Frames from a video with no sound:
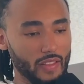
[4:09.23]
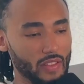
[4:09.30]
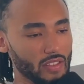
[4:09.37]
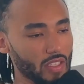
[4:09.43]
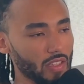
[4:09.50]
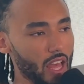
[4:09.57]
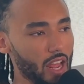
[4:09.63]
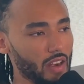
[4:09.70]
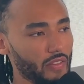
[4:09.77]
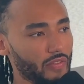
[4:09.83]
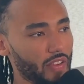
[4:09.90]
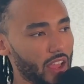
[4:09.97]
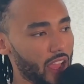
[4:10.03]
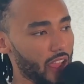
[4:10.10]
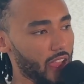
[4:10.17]
there's a lot
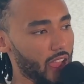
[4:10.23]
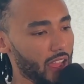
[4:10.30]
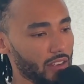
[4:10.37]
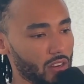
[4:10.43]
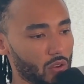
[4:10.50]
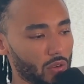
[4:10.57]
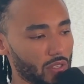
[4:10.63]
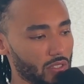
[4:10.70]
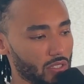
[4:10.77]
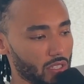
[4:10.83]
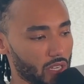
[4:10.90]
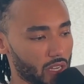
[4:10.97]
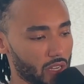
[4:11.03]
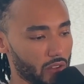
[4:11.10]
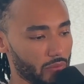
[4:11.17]
of, I noticed,
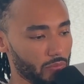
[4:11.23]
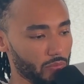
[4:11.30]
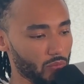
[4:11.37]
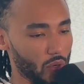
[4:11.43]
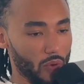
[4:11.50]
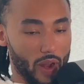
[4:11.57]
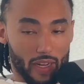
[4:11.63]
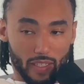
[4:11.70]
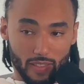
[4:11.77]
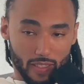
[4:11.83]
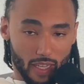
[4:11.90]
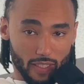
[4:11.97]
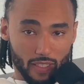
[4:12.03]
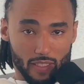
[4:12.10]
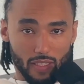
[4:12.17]
we were at
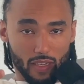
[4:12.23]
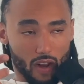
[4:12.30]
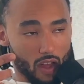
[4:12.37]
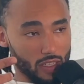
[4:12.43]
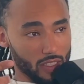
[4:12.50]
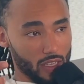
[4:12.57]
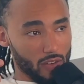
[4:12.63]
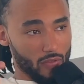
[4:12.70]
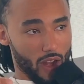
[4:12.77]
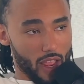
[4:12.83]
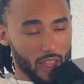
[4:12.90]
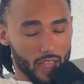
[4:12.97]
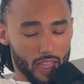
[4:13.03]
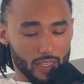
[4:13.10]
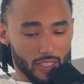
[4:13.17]
Consensus in Austin,
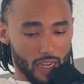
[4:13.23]
right?